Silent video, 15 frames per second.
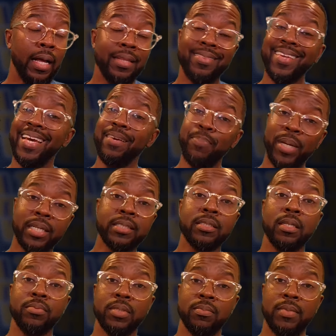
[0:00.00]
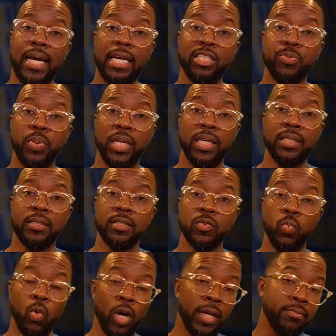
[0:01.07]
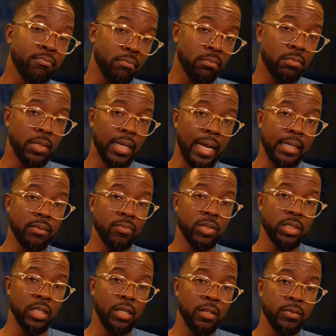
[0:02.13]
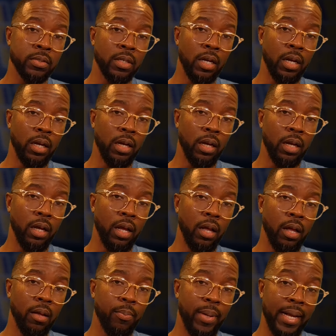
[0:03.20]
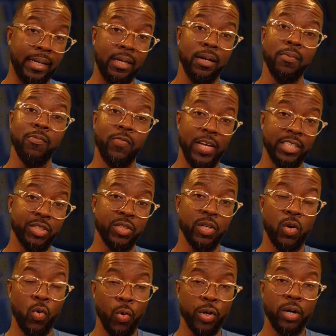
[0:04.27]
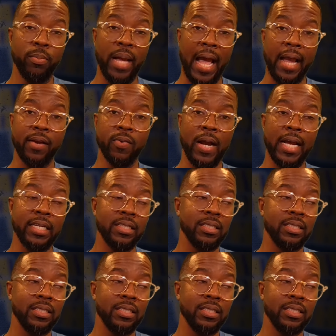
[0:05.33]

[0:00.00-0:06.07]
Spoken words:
They picked up some nice pieces. One, they got themselves a backup veteran quarterback, right?